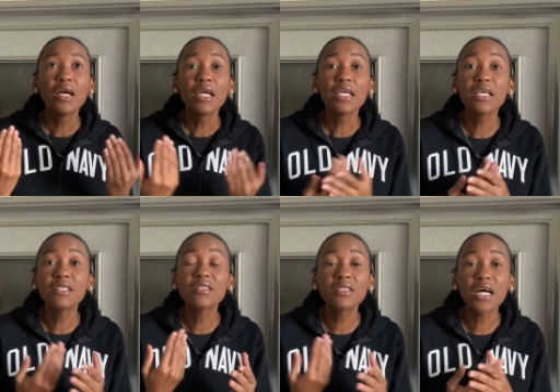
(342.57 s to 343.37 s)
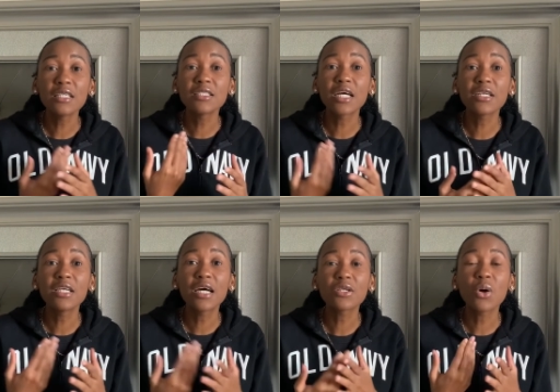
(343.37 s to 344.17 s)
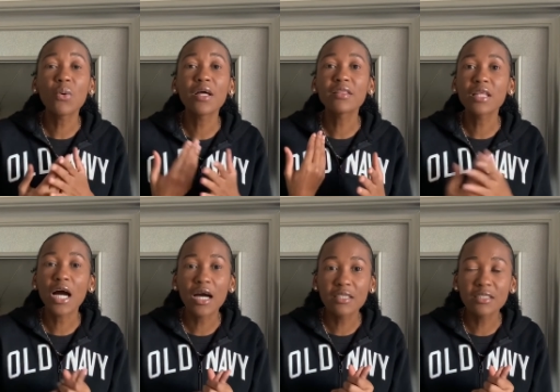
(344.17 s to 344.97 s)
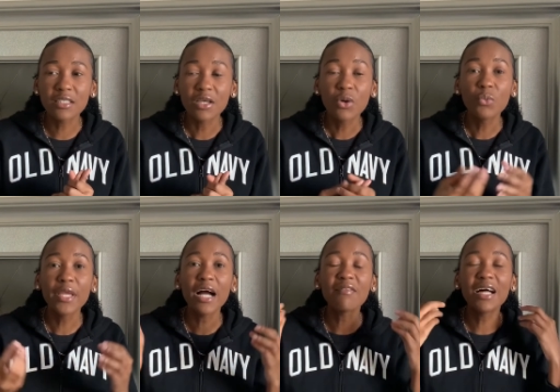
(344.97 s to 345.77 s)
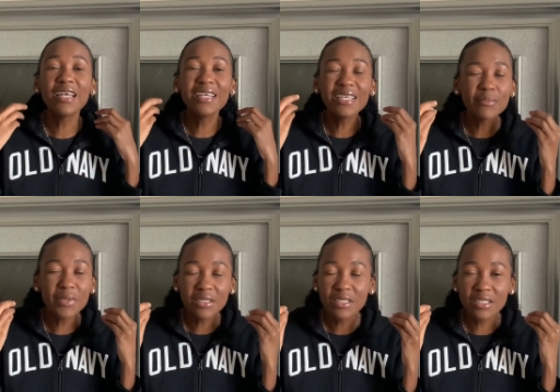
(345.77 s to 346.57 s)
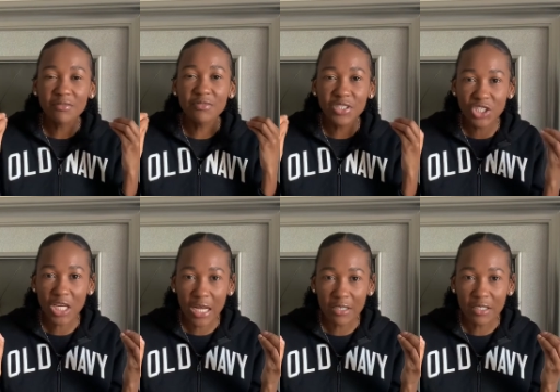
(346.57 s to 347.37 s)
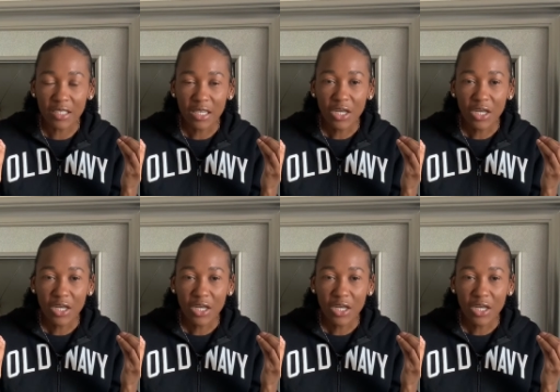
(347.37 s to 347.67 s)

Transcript: his thoughts are not our thoughts we have a limited vision